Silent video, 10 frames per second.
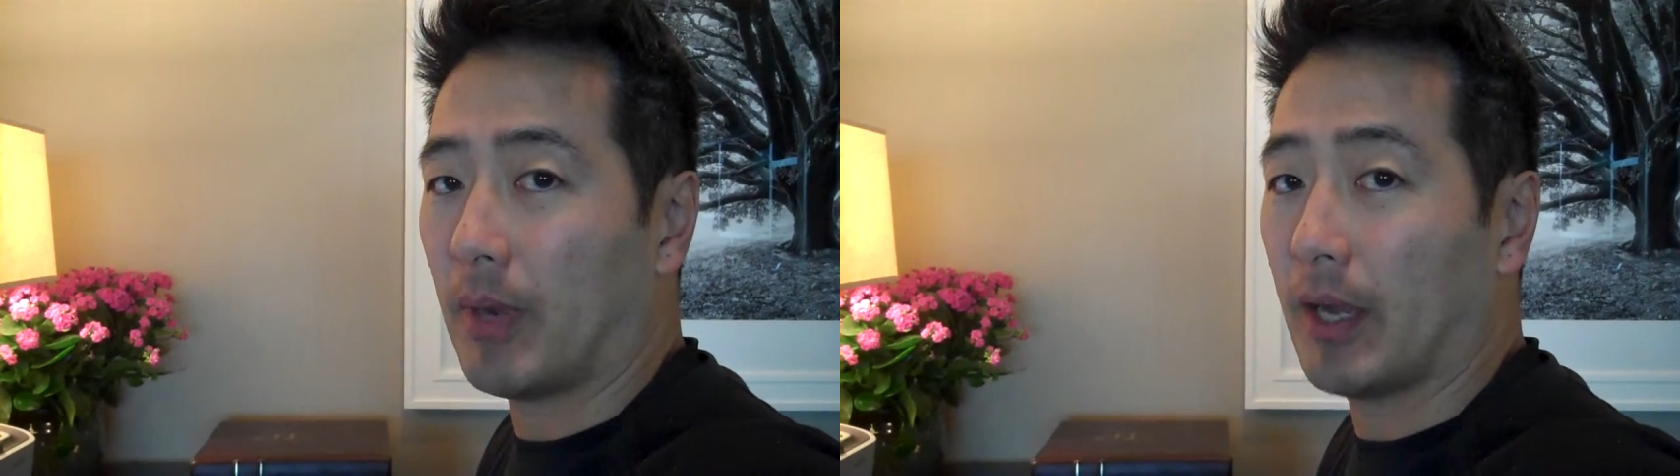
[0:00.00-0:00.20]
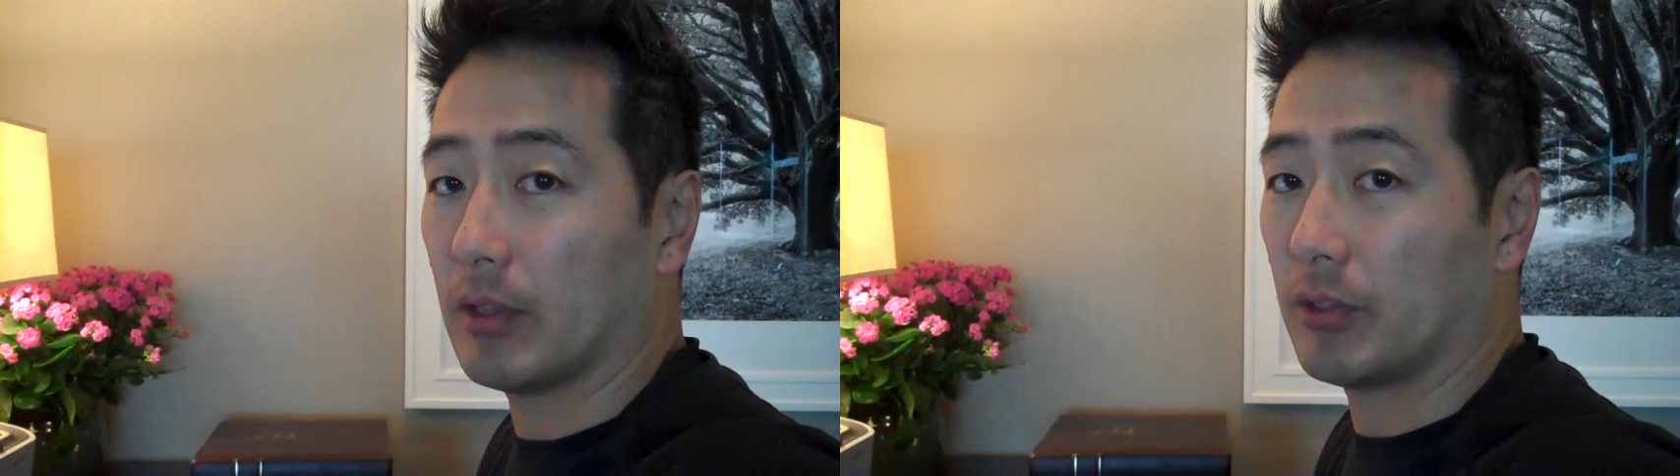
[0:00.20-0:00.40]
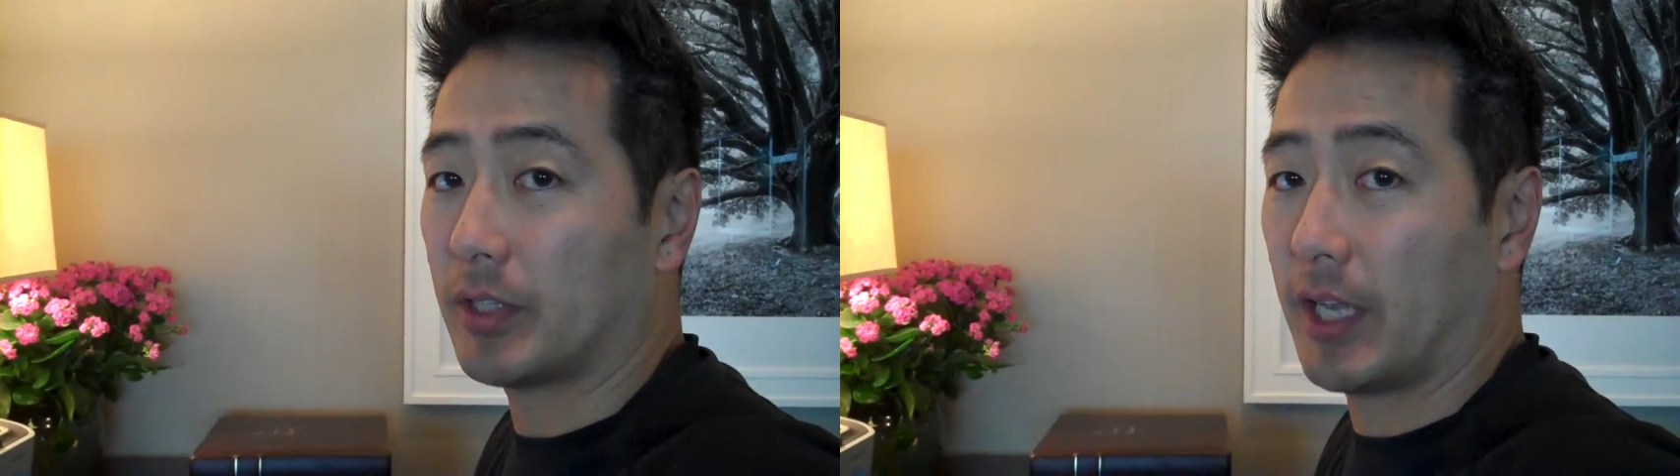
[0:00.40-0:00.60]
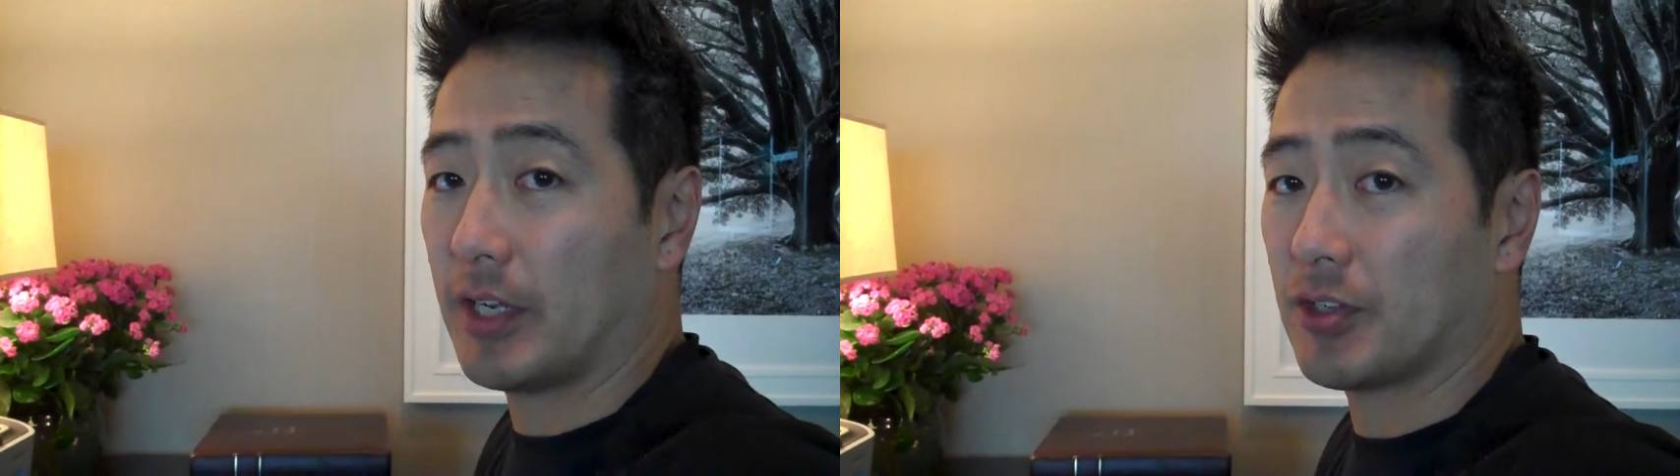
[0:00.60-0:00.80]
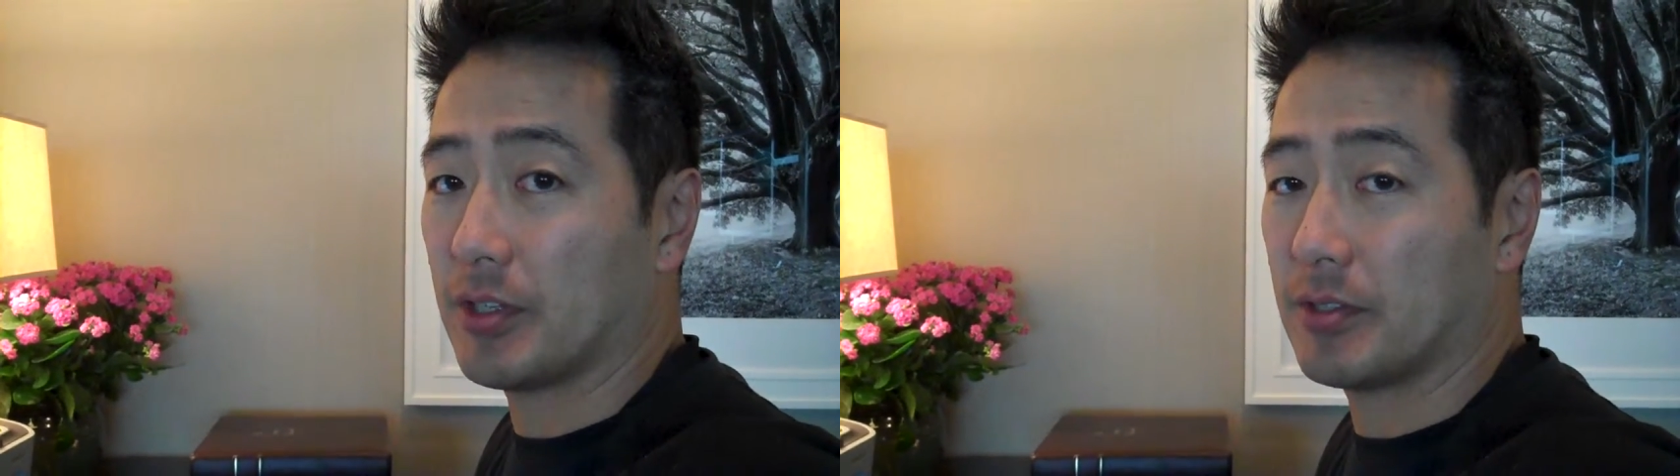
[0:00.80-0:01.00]
my
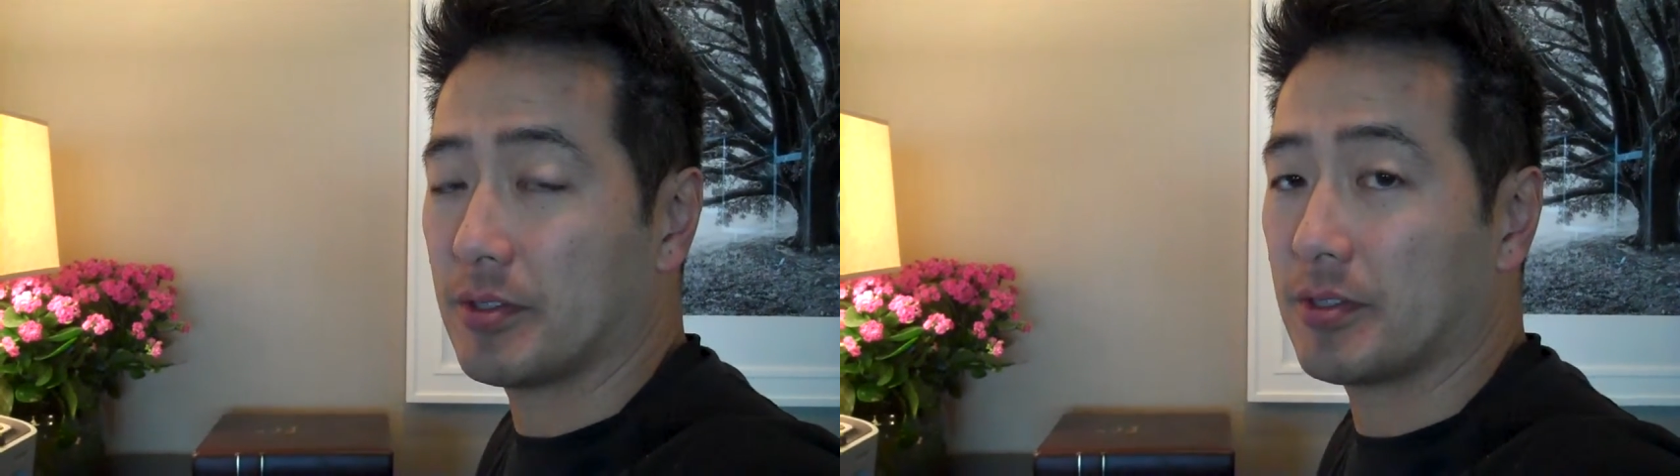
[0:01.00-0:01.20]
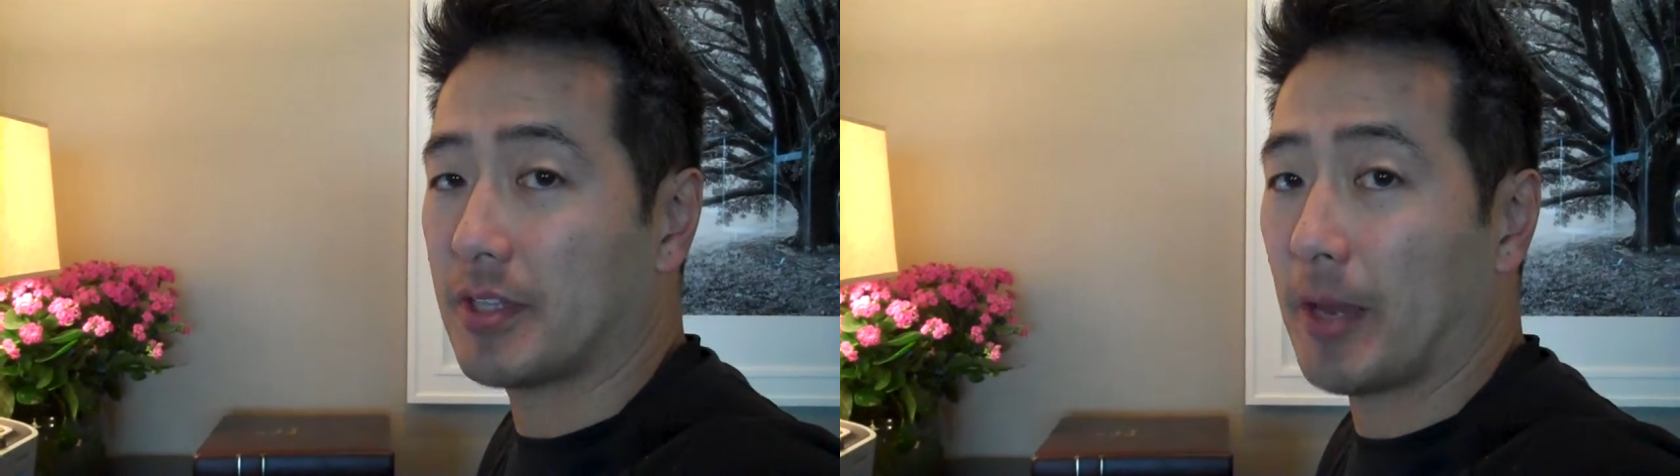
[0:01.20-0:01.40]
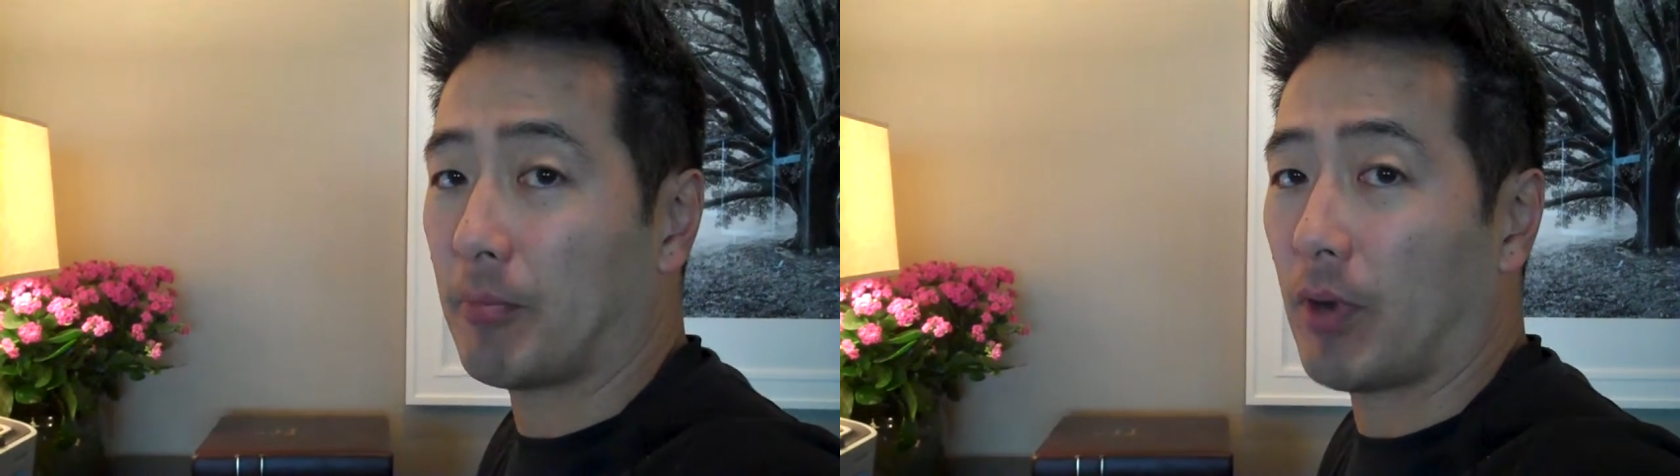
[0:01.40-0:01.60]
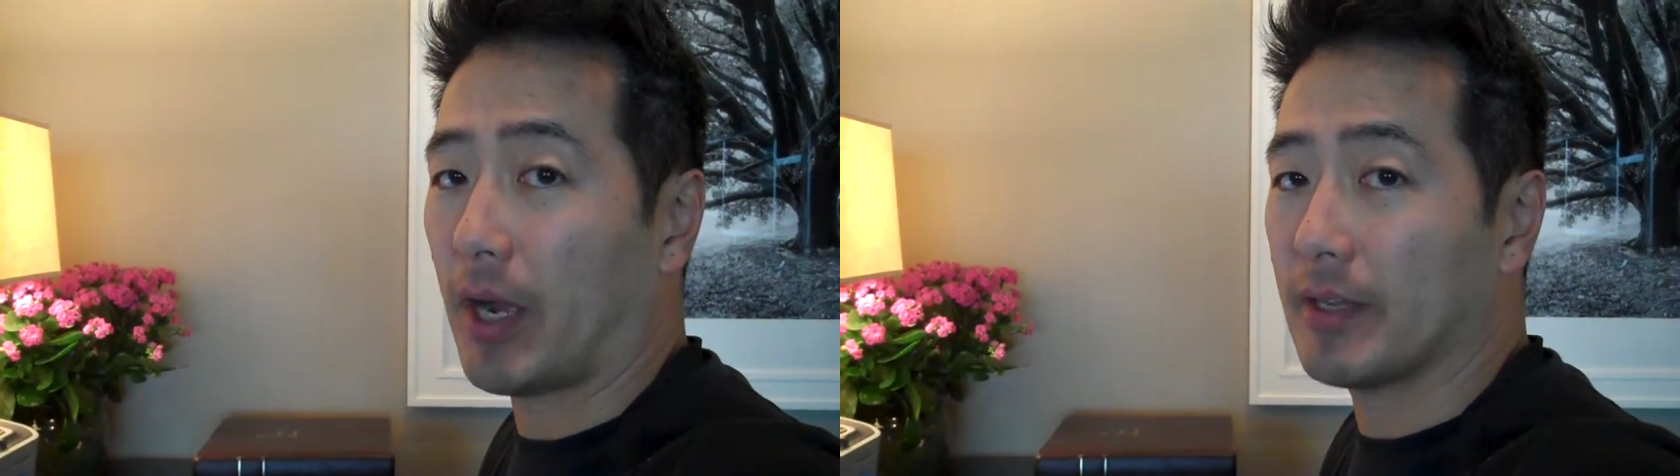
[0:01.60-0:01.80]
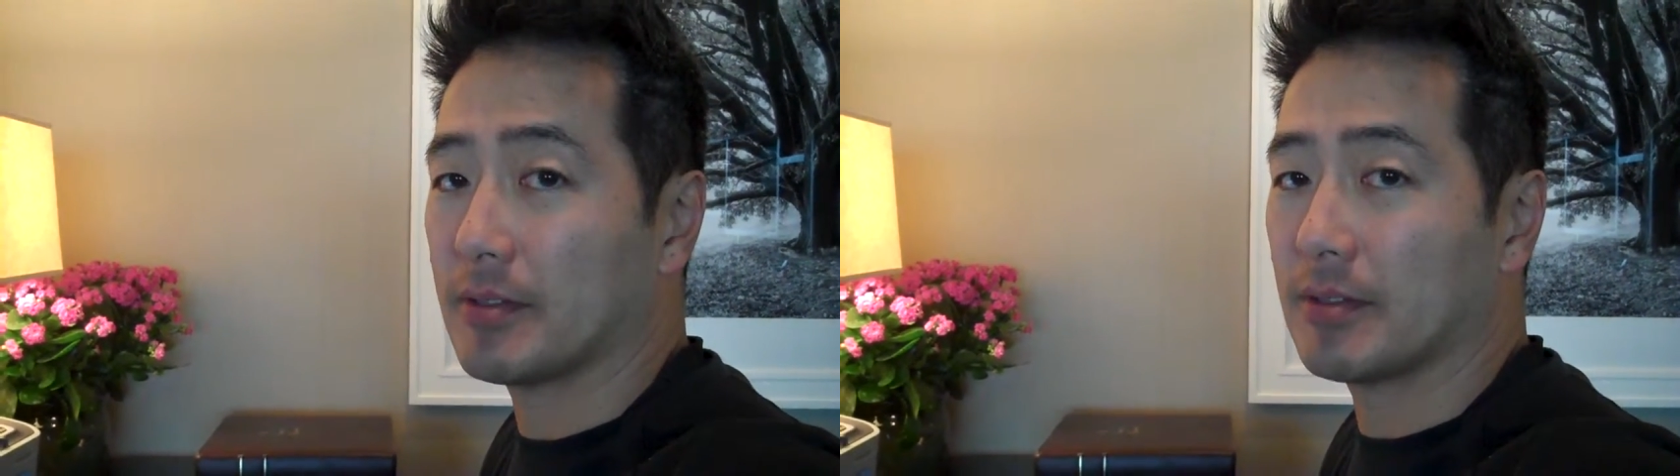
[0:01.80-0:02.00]
location
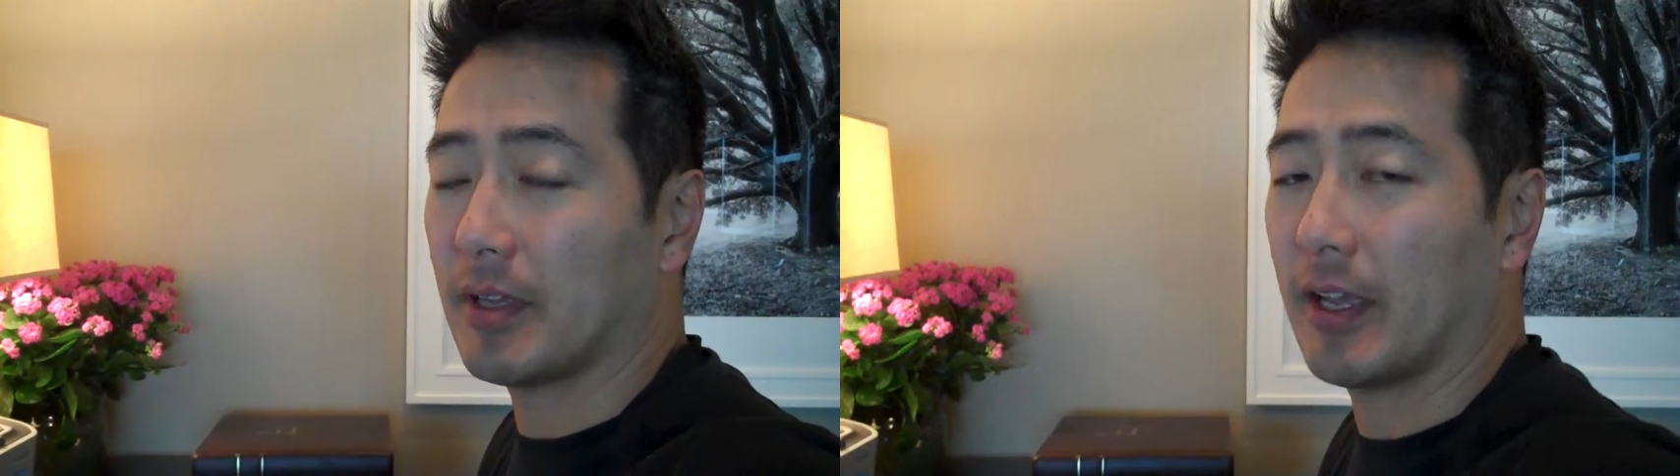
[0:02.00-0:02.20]
stepwise.